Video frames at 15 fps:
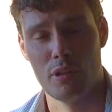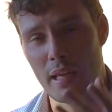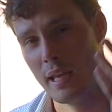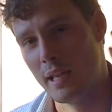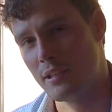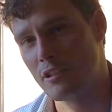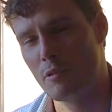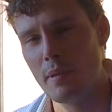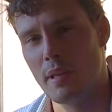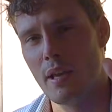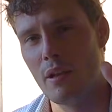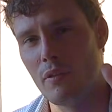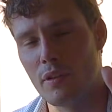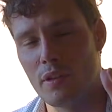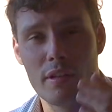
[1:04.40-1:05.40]
your hair is going to be
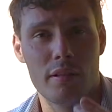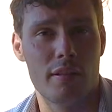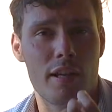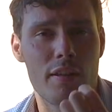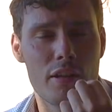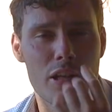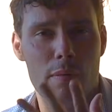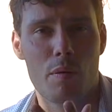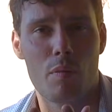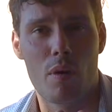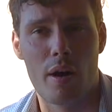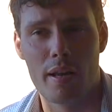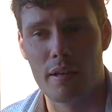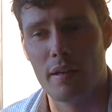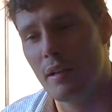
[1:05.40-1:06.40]
healthier, your teeth are going to be
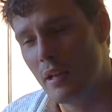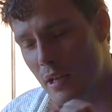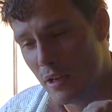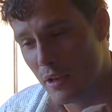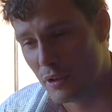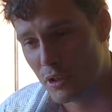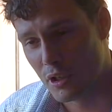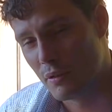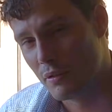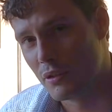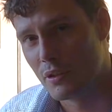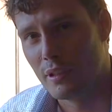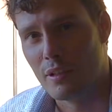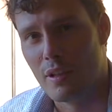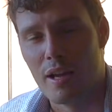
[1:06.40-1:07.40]
whiter, girls are
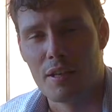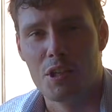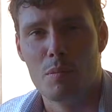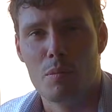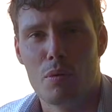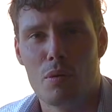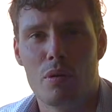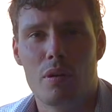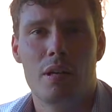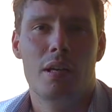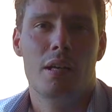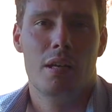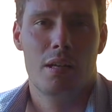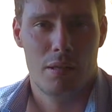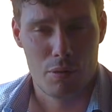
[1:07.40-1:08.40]
going to like you more.
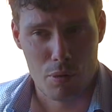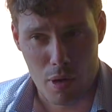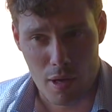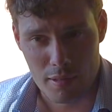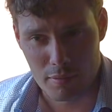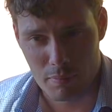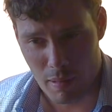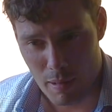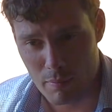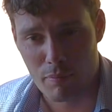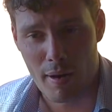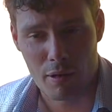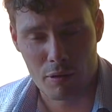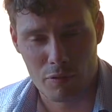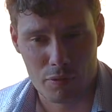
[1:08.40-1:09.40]
I
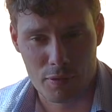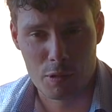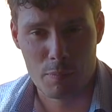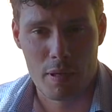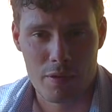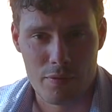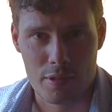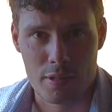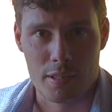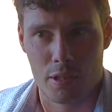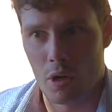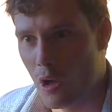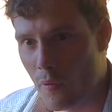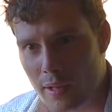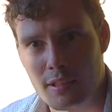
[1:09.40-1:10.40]
rattled off all these benefits, and he
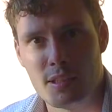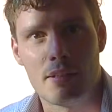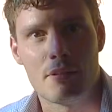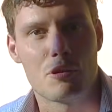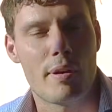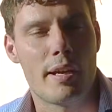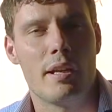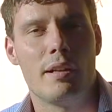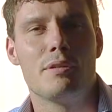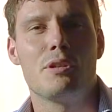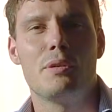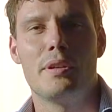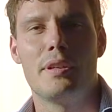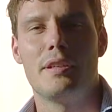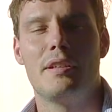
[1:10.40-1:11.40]
said, oh, that sounds great, I'll
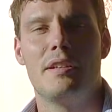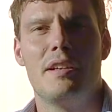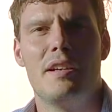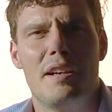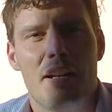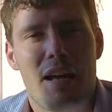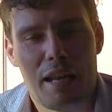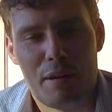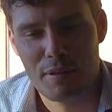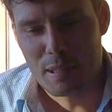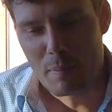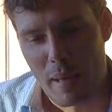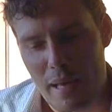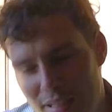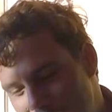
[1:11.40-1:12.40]
do it. And it was
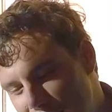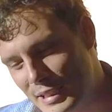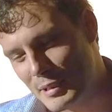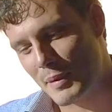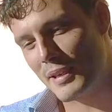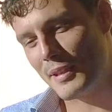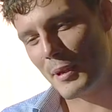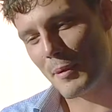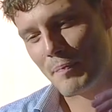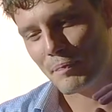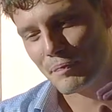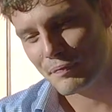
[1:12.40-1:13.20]
amazing to me that